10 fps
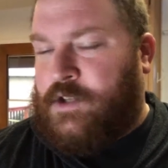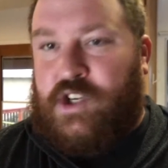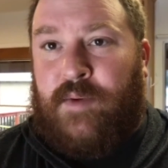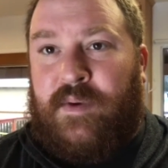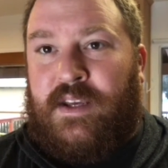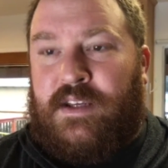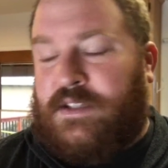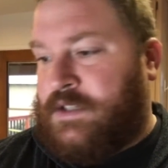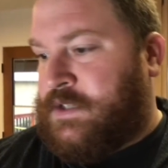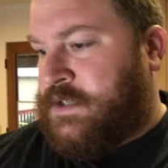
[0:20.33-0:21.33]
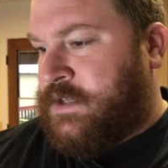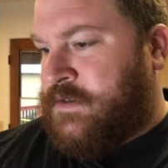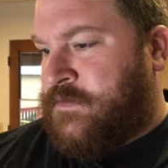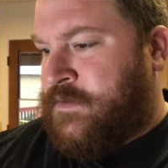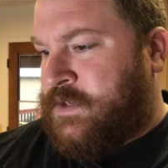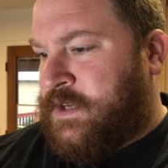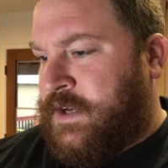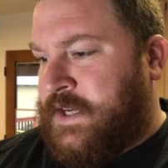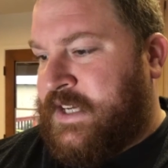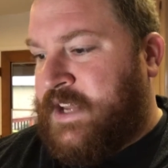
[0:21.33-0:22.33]
Jamie's, what is it,
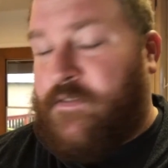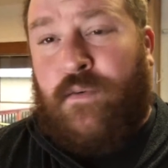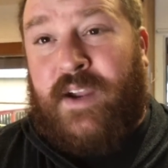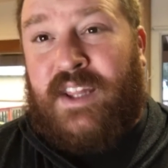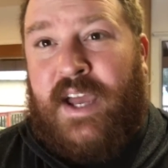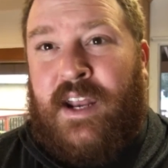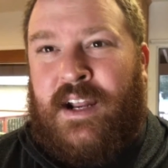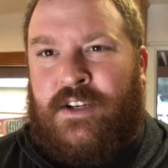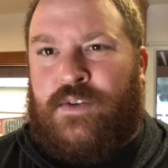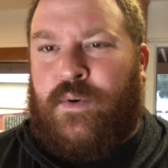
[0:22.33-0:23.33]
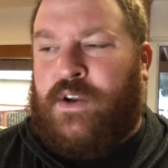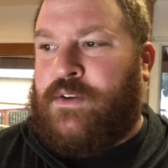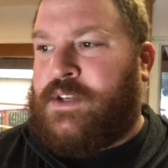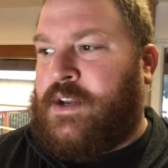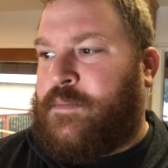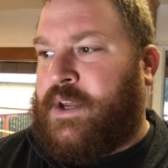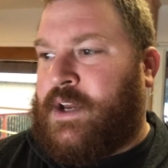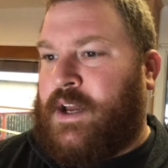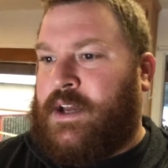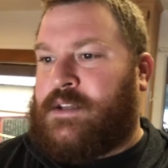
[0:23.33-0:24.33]
Diva ring light. I just want to use it
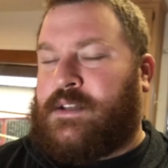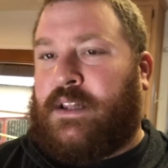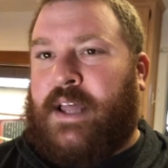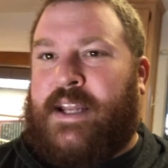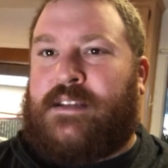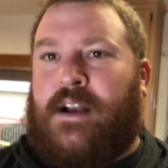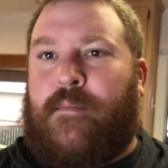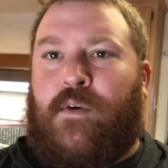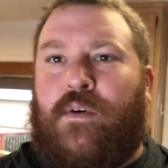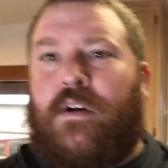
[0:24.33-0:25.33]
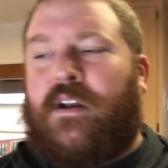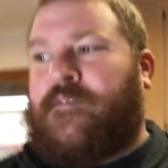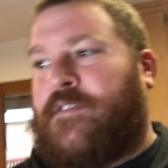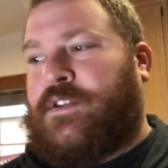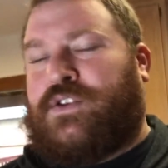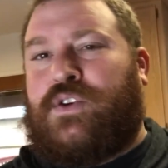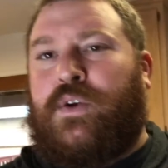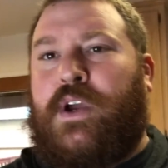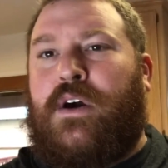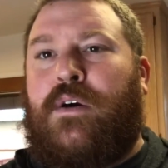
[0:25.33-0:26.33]
because the lights that I'm ordering for the
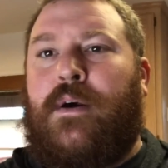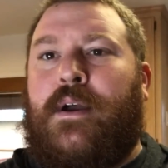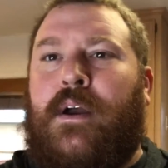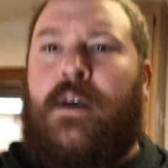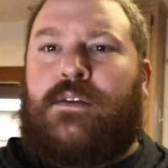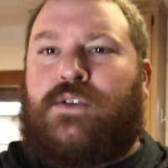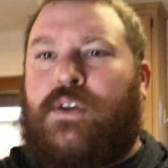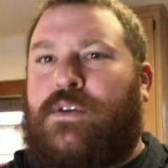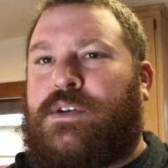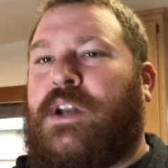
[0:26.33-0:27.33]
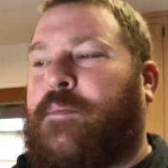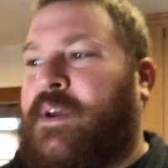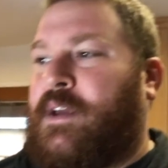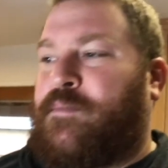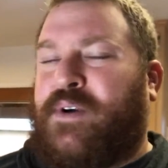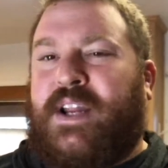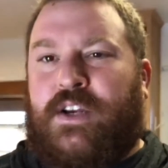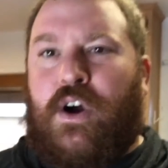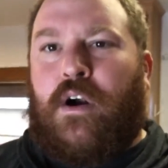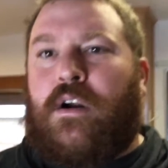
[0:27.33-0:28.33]
studio is going to be pretty
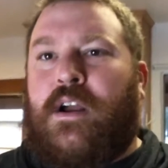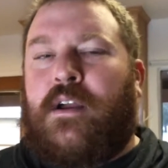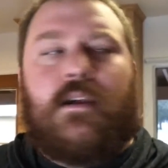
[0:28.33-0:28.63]
dark.